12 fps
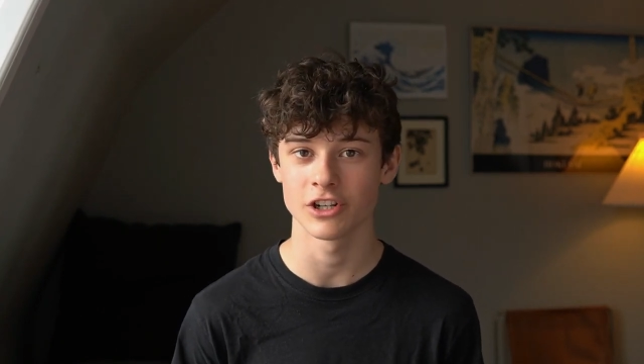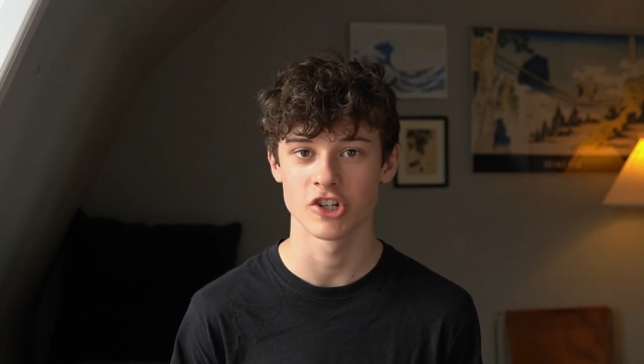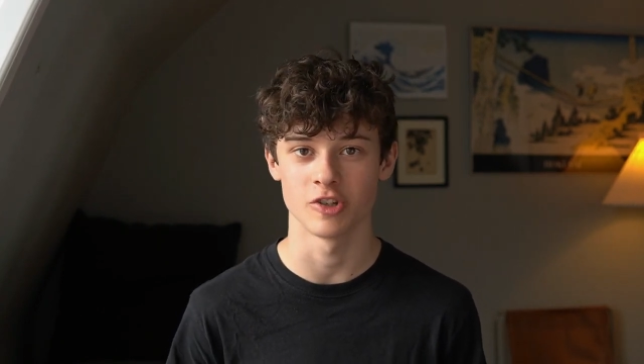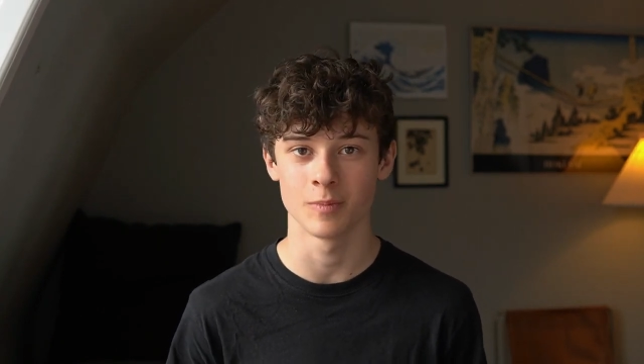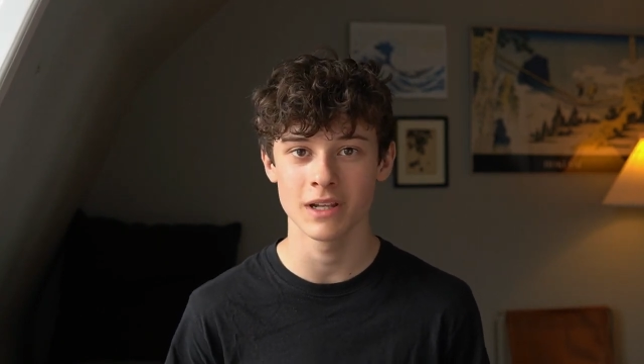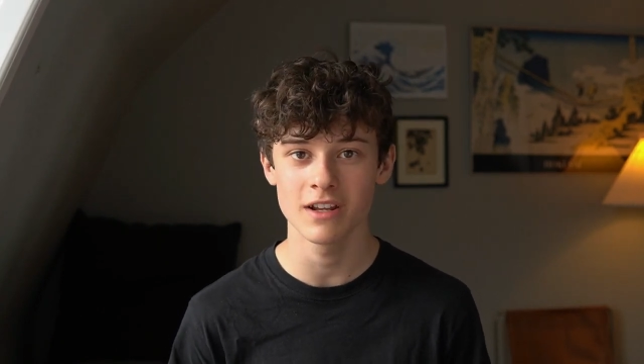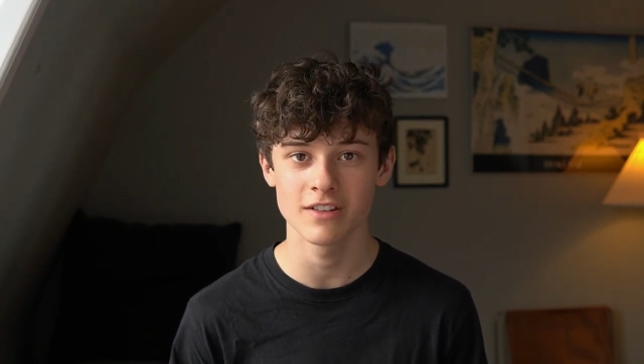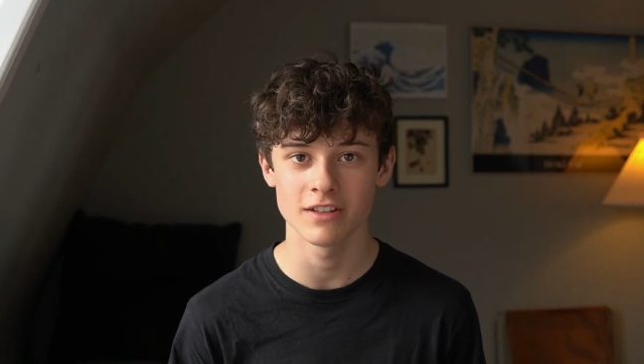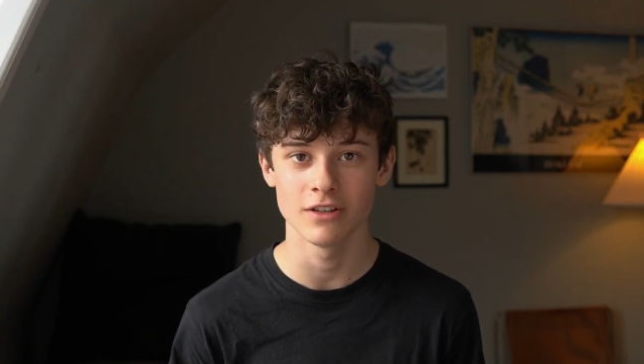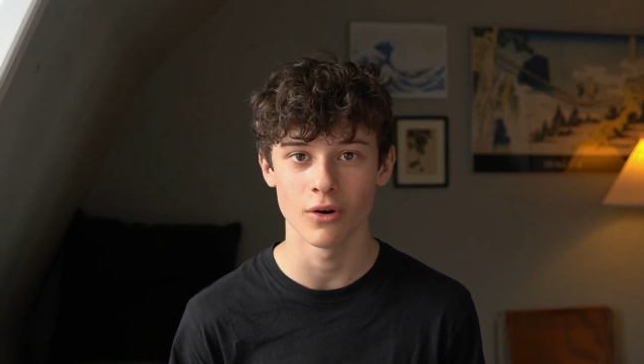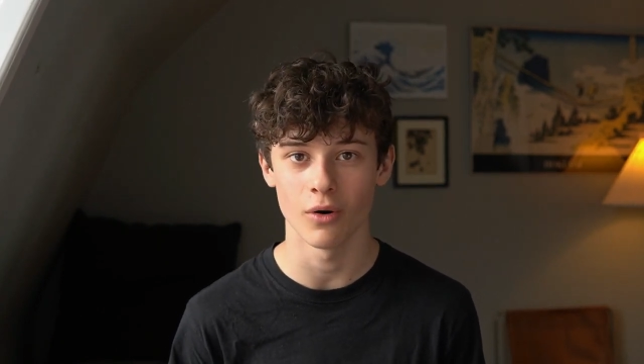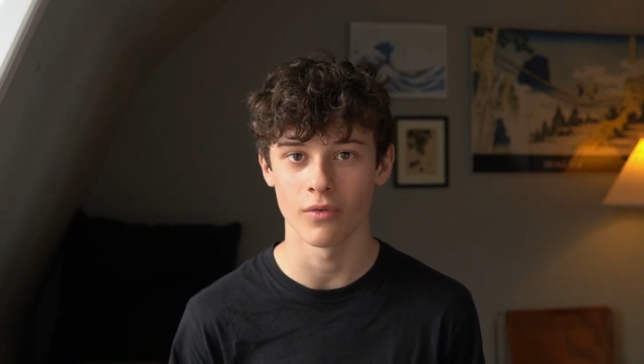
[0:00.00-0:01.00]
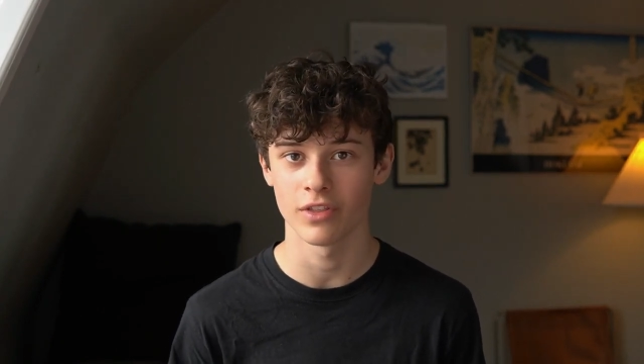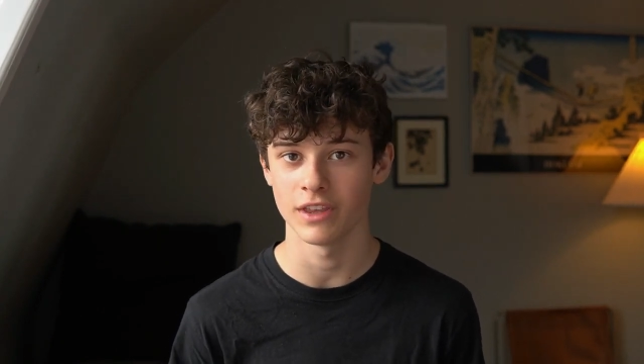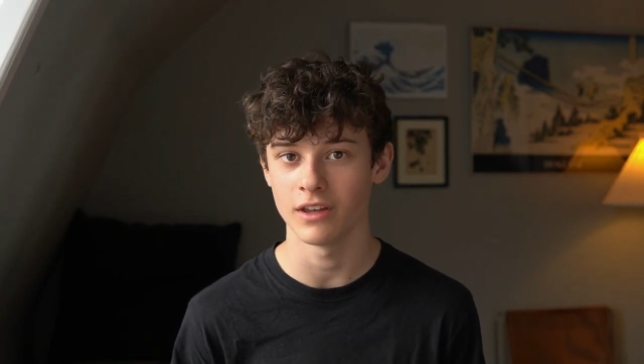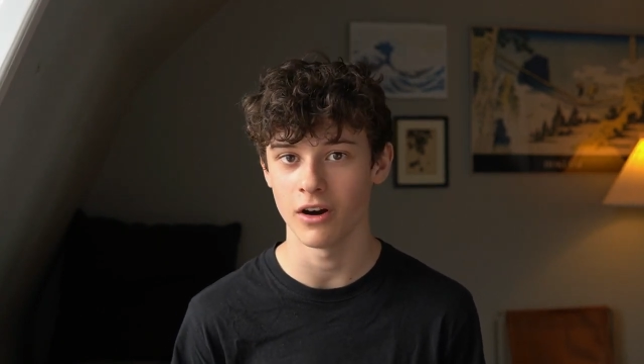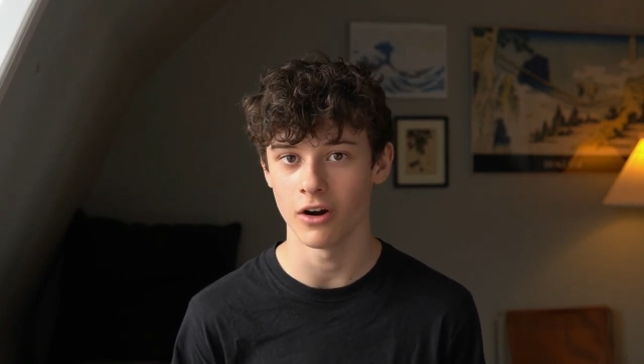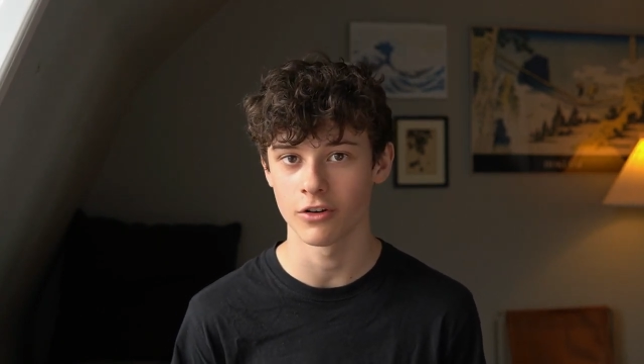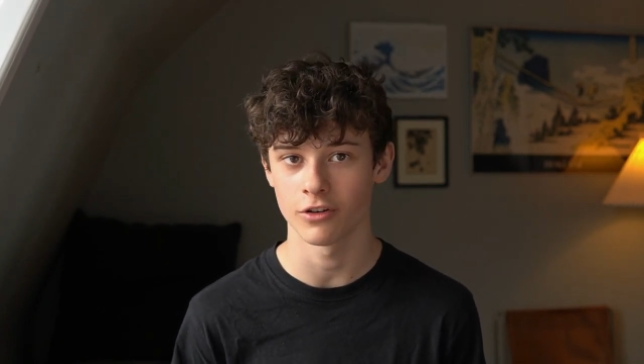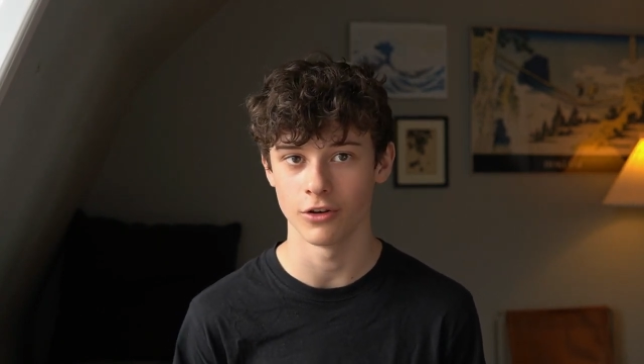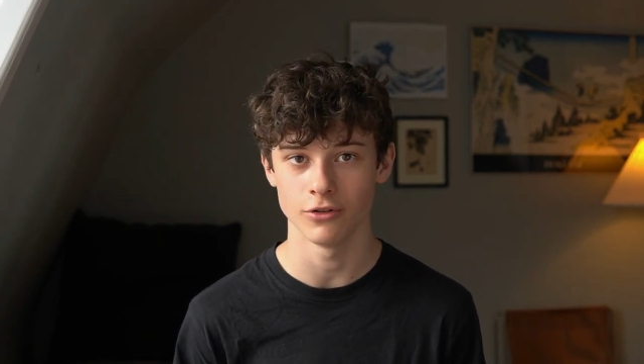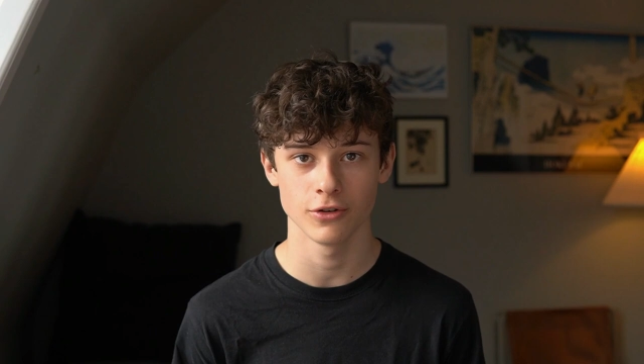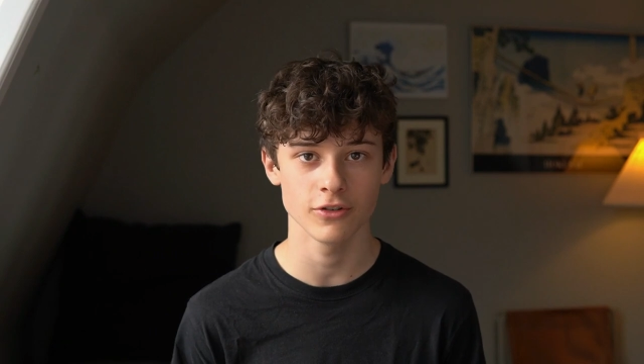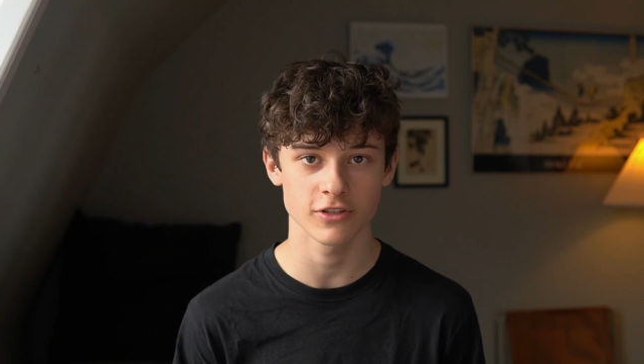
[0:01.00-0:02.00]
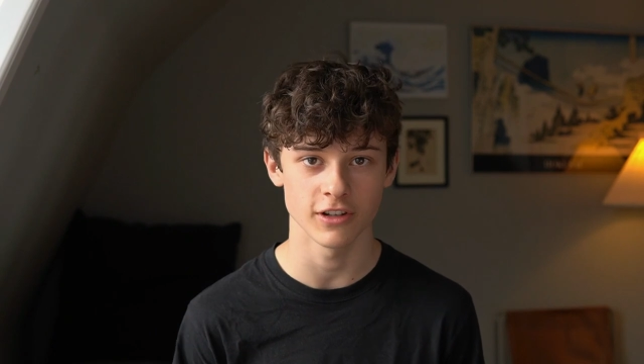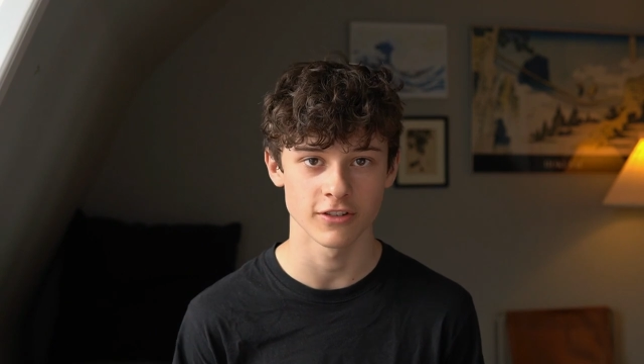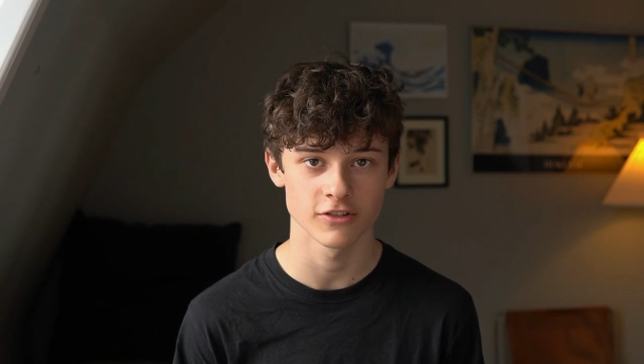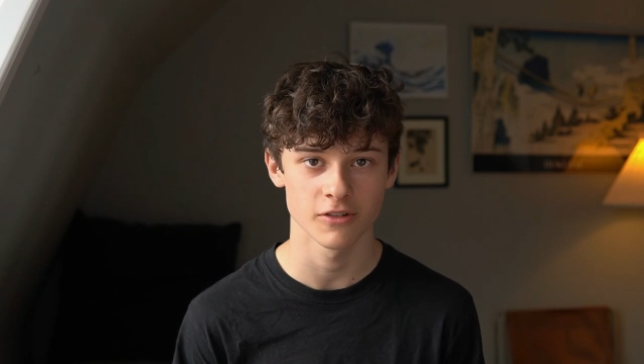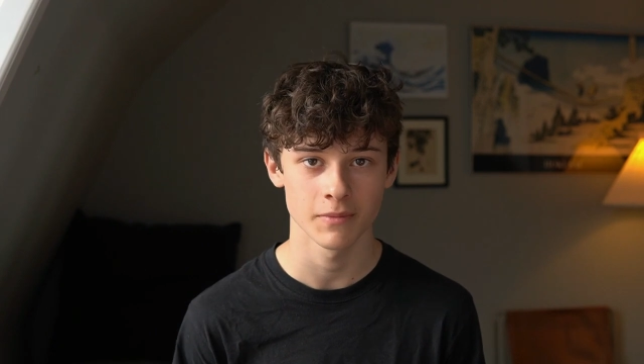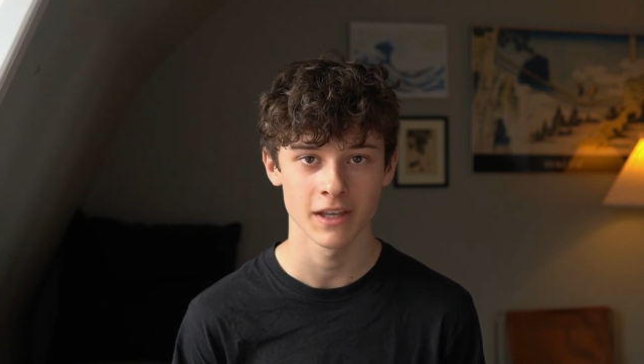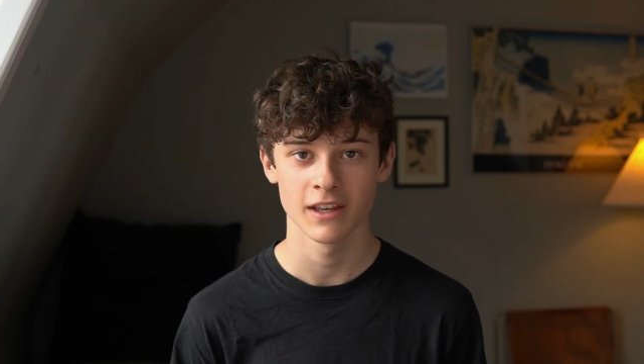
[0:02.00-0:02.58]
adjustability of the Arco useless,